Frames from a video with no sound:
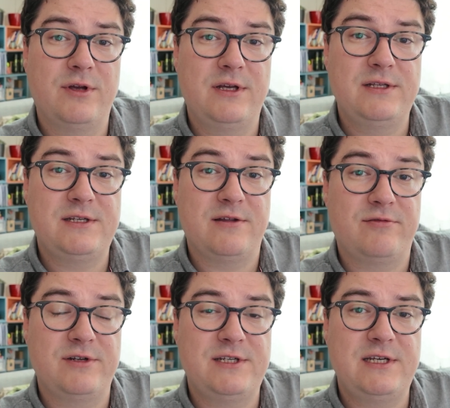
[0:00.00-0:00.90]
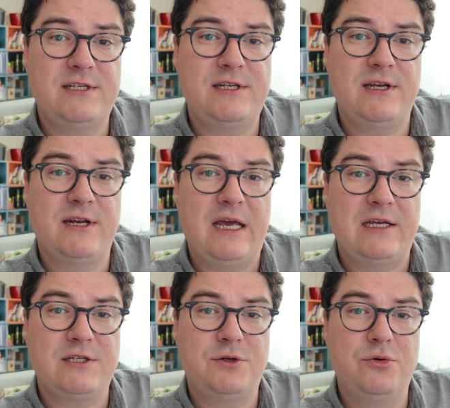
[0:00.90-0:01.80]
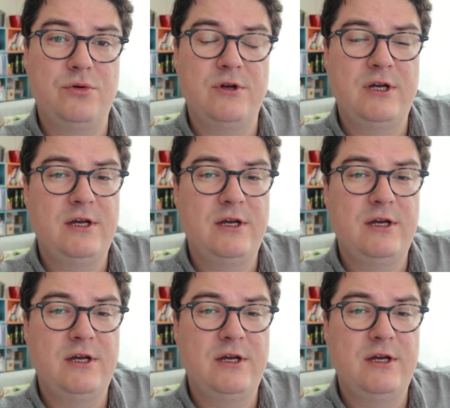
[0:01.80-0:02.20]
Insta 360 and X2.